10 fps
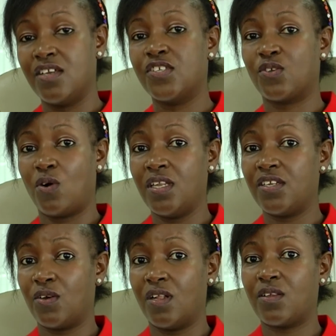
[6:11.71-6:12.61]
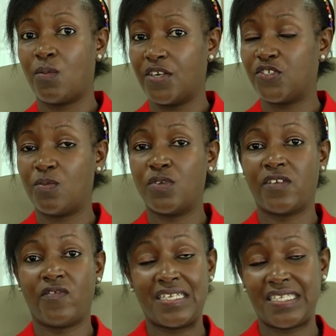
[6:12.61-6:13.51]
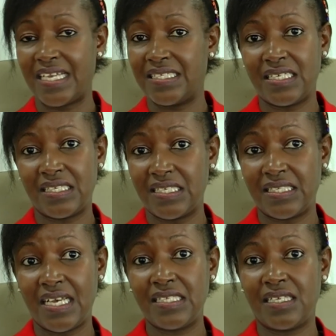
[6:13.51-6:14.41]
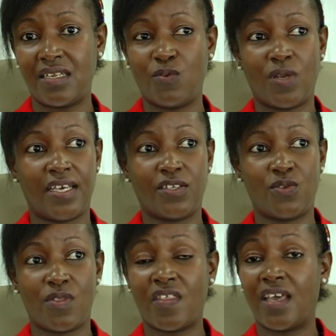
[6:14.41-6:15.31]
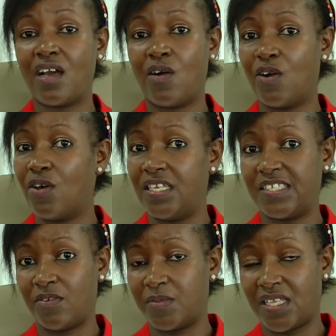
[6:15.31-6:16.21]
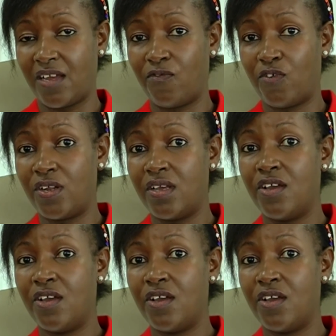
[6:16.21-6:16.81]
So all in all, the workshop was a fantastic success, and would like to thank our colleagues from Stanford